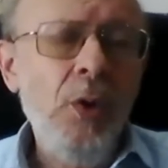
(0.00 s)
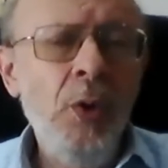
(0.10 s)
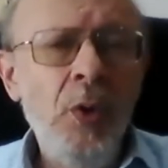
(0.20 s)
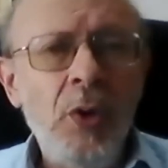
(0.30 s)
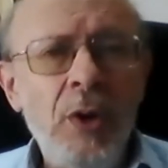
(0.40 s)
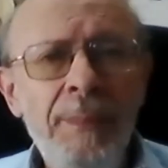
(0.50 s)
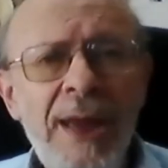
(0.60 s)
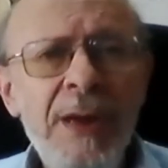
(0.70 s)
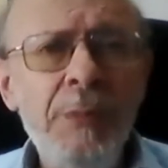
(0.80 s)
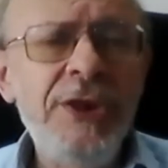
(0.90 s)
Or
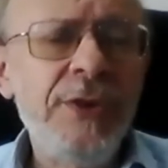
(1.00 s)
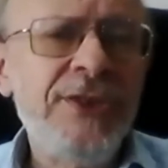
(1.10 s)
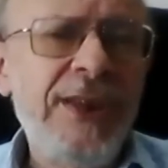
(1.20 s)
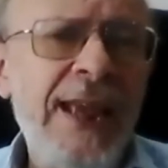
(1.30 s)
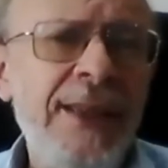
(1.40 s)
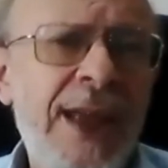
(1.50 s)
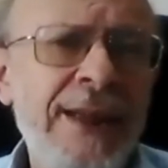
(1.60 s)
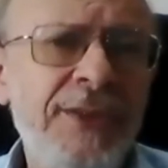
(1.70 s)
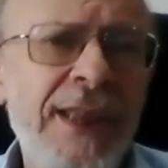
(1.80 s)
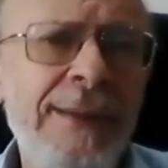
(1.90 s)
maybe we should say
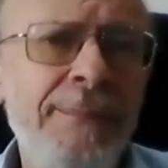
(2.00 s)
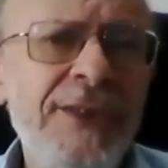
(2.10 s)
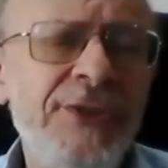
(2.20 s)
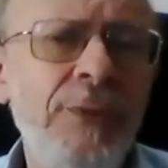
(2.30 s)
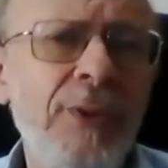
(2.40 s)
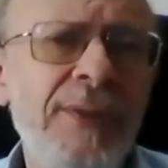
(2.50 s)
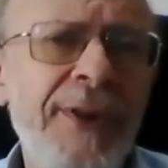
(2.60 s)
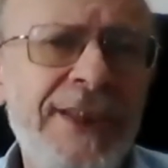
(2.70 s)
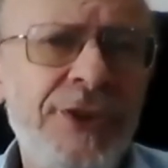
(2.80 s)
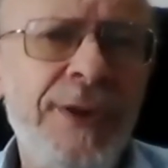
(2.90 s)
that the mitzvah lulav
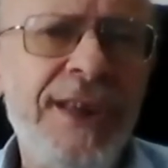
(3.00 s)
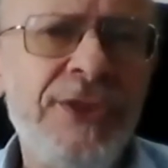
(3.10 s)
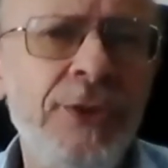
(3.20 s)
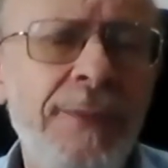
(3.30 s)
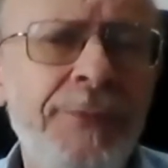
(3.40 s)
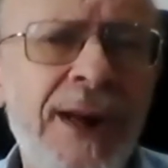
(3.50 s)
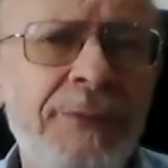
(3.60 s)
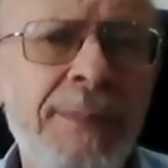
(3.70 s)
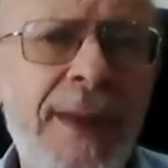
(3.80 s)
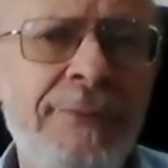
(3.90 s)
and esrog is not for
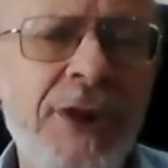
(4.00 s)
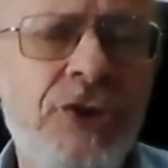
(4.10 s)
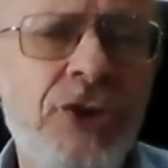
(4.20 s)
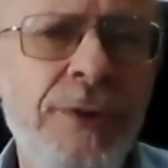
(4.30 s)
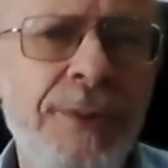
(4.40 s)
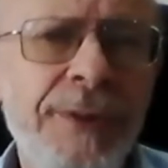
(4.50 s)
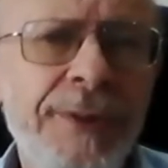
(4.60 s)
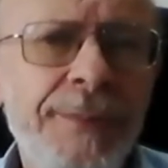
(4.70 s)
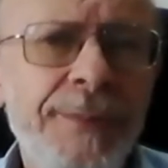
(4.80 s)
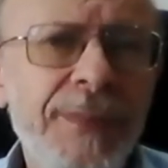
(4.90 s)
every Jew.
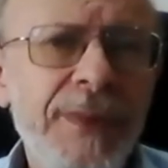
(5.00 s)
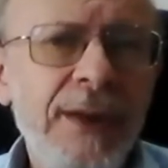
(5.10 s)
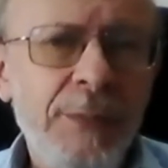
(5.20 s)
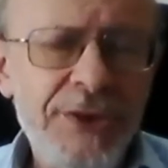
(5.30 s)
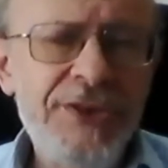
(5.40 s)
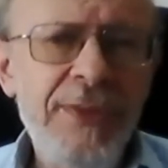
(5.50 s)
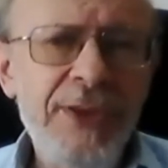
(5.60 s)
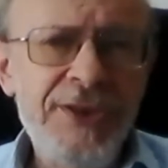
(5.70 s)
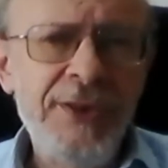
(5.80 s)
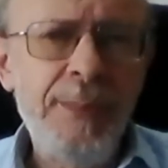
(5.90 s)
We'll see
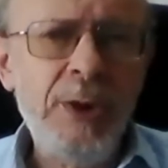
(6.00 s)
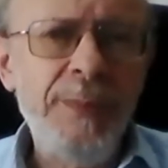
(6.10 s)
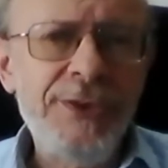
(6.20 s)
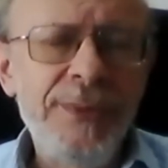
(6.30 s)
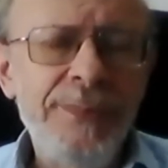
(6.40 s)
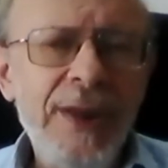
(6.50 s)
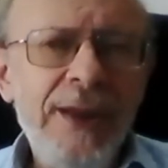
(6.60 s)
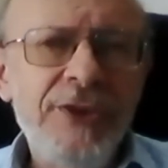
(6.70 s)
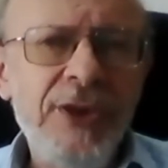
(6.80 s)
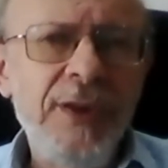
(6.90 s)
this in a moment.
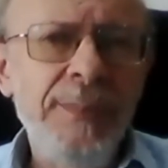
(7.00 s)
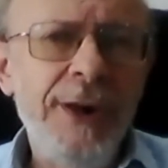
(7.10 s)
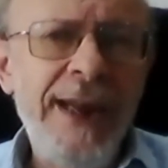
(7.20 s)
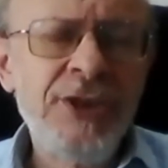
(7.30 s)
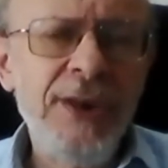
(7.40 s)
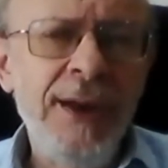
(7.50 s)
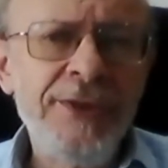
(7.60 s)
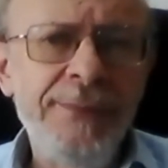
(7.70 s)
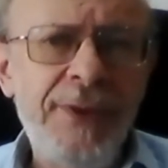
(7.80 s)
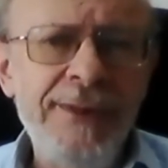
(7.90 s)
So the Gemara actually
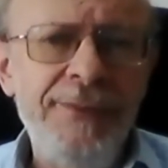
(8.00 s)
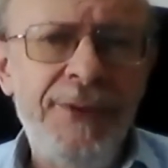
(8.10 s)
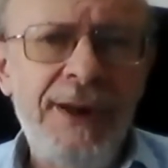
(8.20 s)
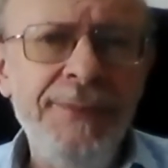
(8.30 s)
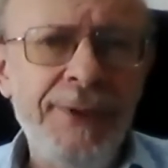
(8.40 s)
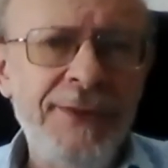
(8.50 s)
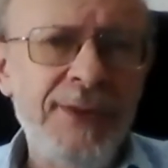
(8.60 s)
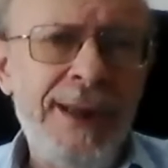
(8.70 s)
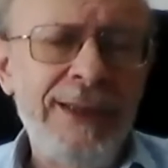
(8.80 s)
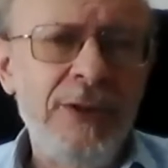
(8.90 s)
asks a very, very
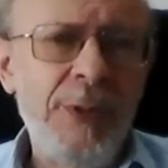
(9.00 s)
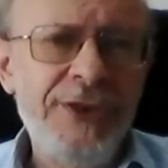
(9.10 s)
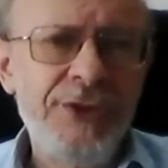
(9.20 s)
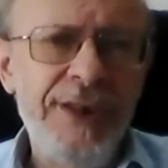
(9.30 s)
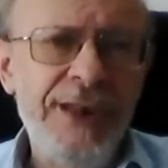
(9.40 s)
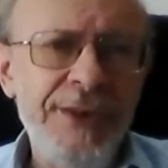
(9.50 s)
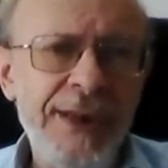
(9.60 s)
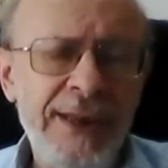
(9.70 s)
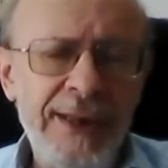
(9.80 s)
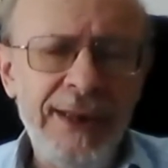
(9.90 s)
fundamental question
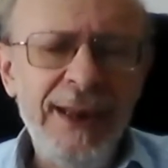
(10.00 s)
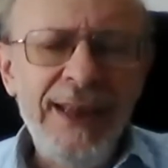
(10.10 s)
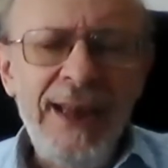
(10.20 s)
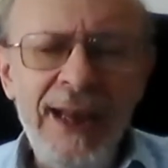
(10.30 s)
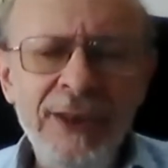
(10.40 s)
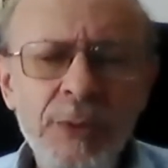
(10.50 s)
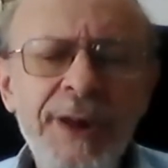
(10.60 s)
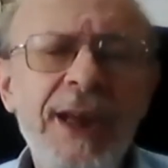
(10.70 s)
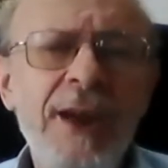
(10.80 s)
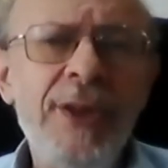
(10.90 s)
here. How do
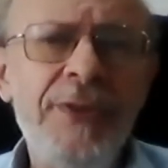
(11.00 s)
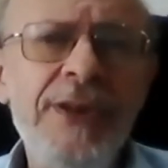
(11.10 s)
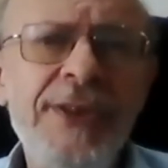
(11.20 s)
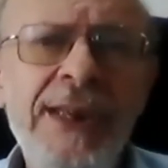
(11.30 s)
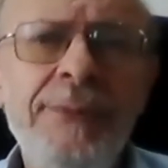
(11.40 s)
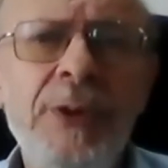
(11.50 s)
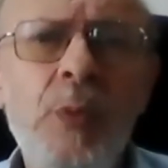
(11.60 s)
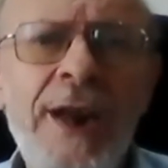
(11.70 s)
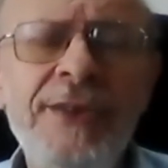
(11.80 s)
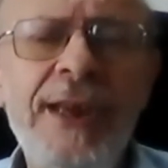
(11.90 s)
we know that there's even a
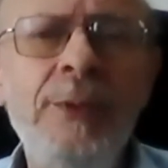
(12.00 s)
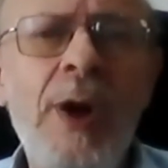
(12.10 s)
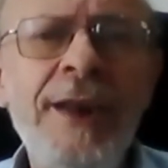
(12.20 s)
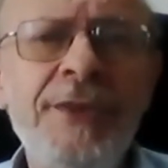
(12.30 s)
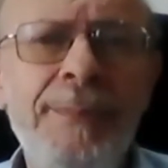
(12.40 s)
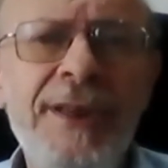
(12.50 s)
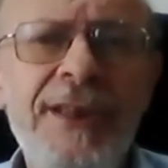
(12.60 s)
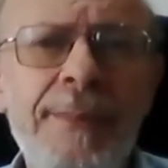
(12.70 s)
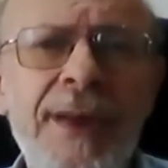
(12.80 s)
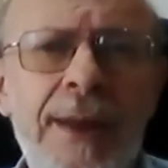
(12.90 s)
one-day wonder
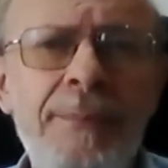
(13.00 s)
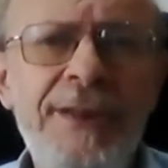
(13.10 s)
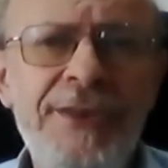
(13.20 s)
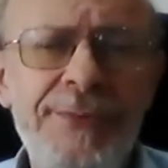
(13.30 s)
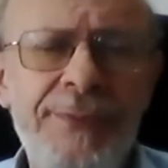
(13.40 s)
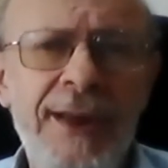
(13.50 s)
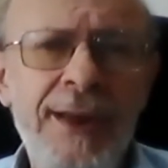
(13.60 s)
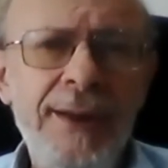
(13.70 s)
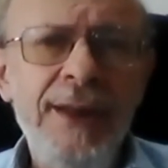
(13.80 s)
mitzvah